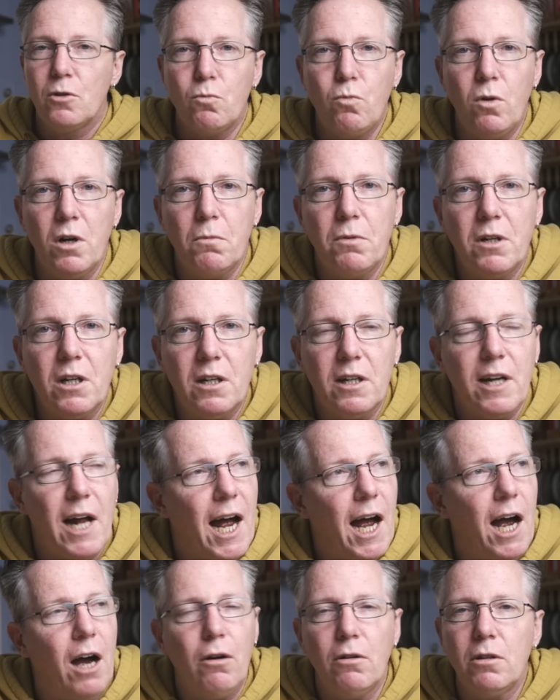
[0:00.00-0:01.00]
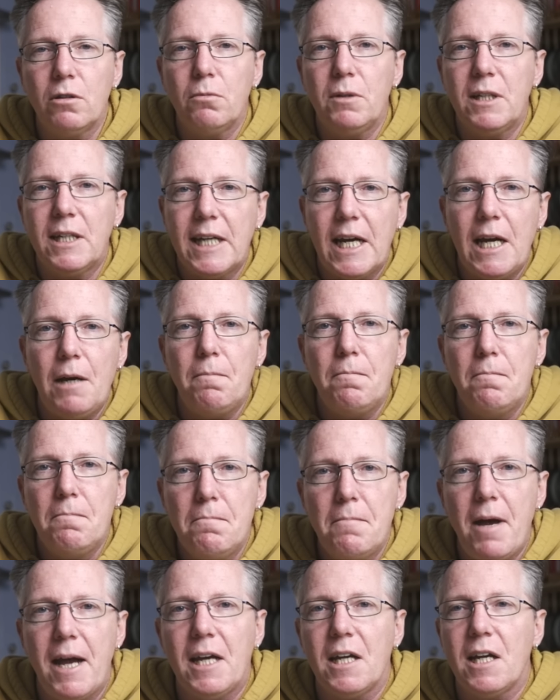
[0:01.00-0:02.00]
So what are we gonna do? How do we keep
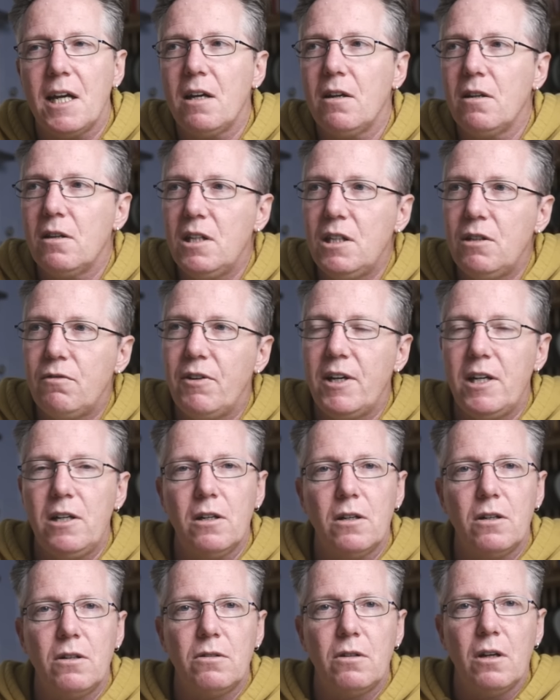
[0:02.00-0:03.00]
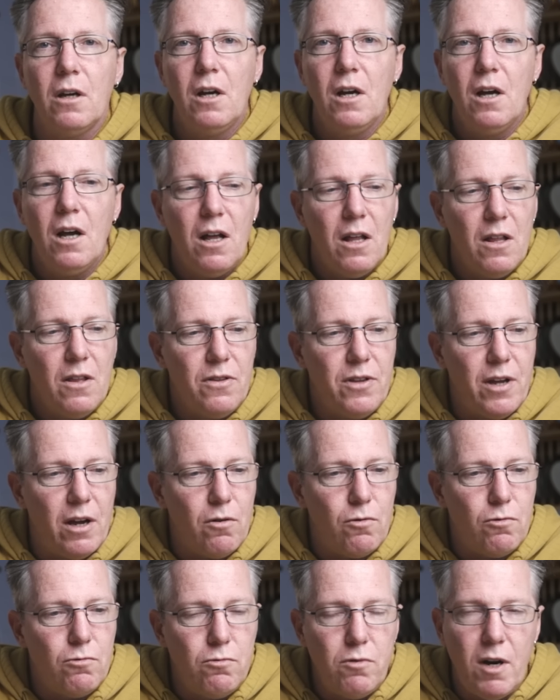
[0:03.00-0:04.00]
making these videos
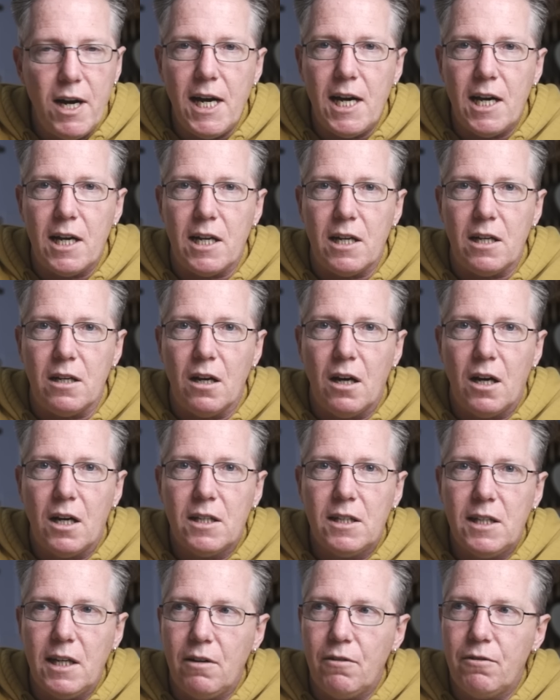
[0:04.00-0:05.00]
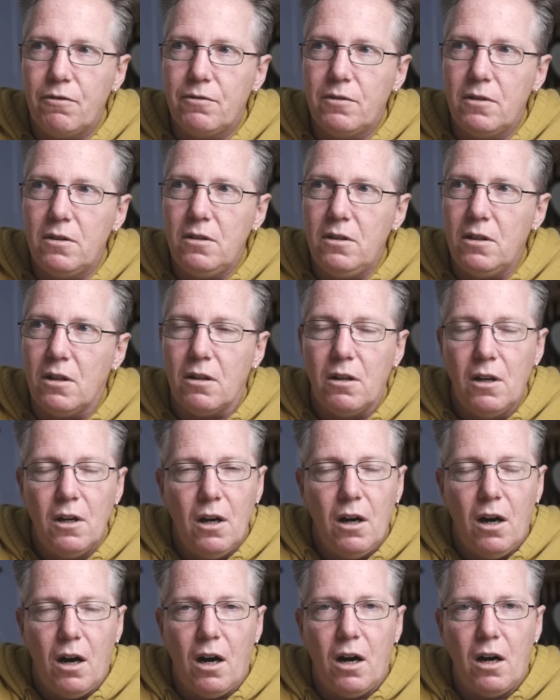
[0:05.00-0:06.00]
that really, I think, you know,
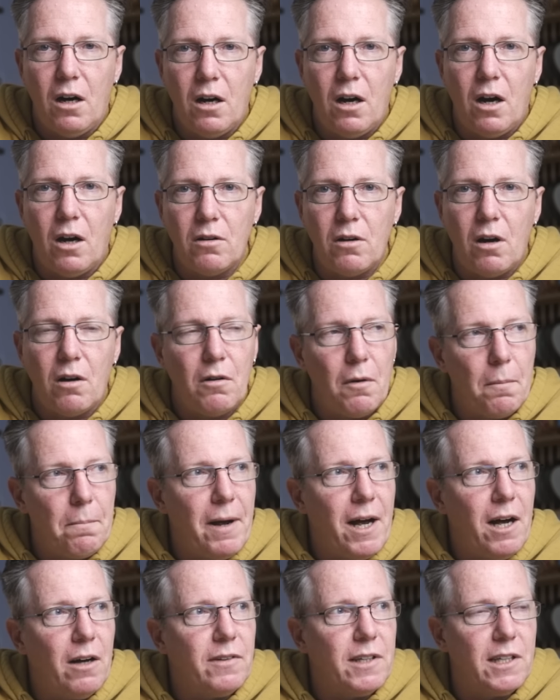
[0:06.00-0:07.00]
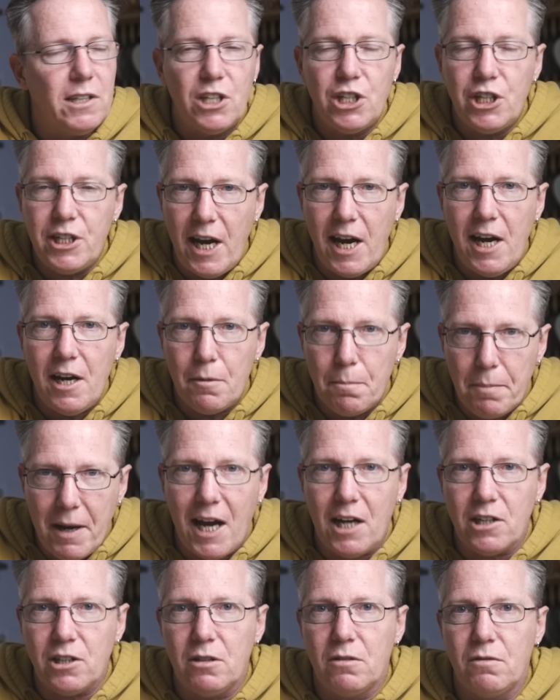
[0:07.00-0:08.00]
are about this shared
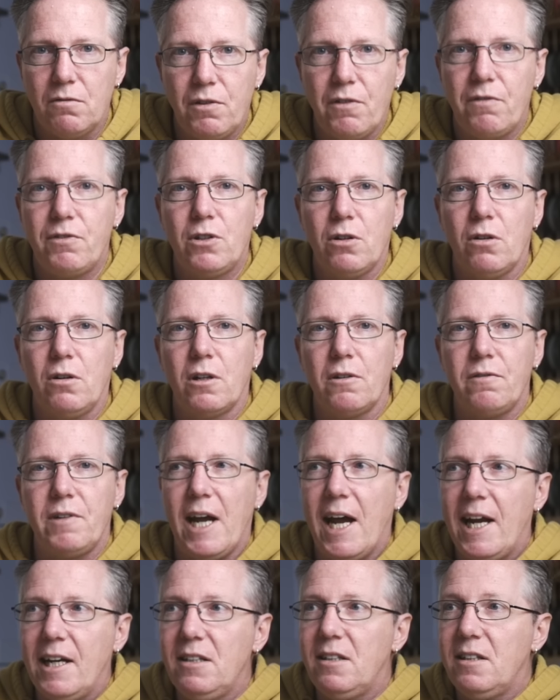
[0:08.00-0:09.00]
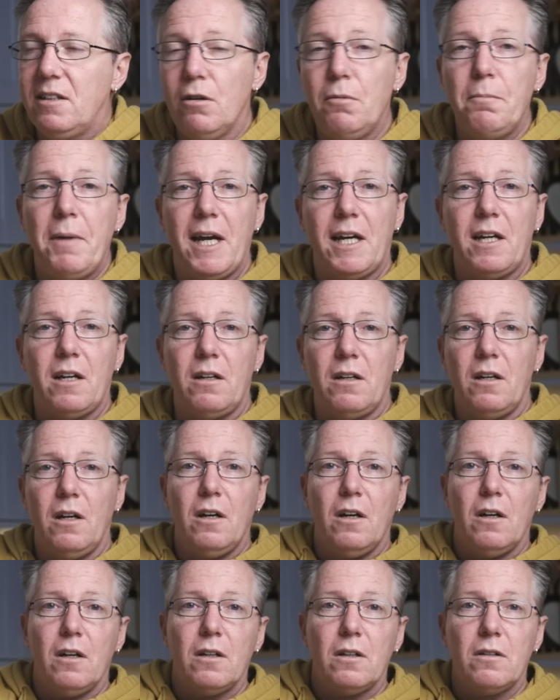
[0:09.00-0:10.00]
passion for photography and still make it
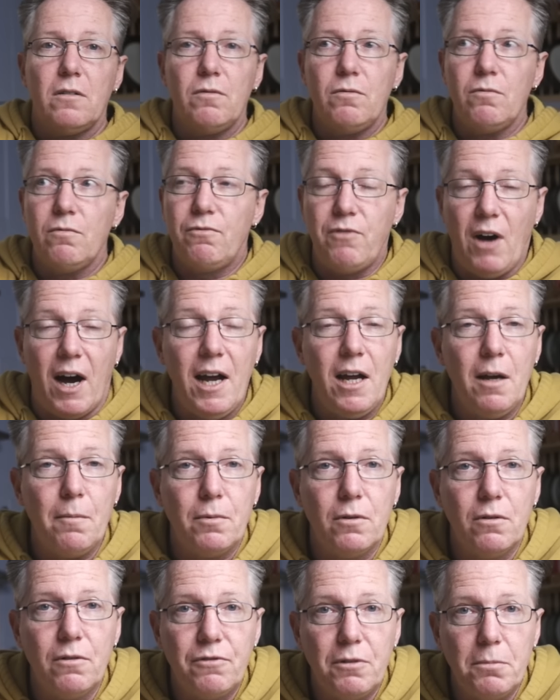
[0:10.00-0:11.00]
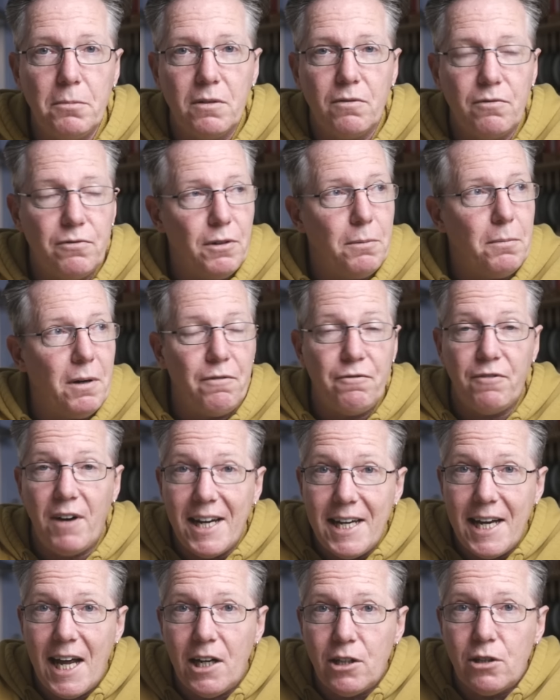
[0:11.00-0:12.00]
viable from a
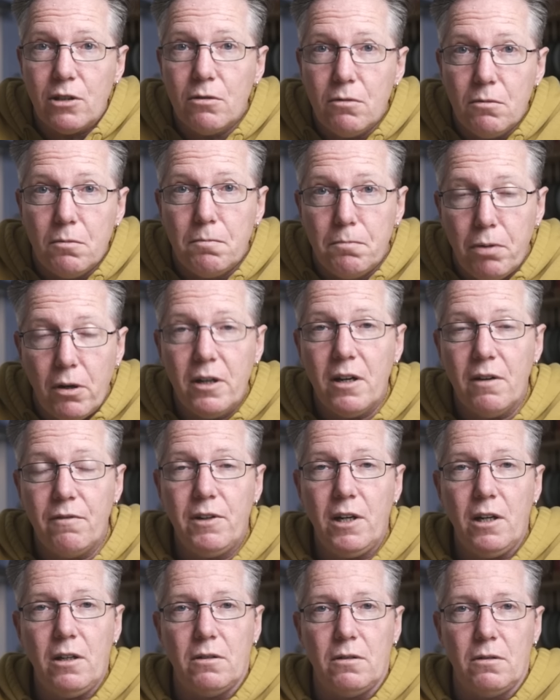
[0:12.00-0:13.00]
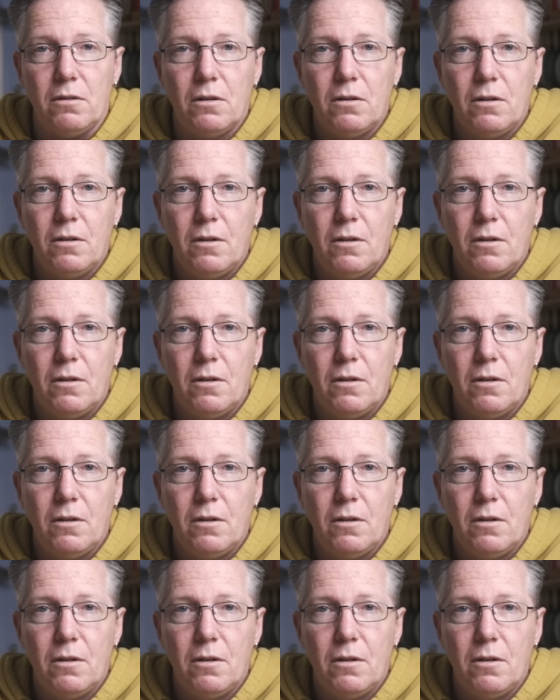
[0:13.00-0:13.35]
financial point of view?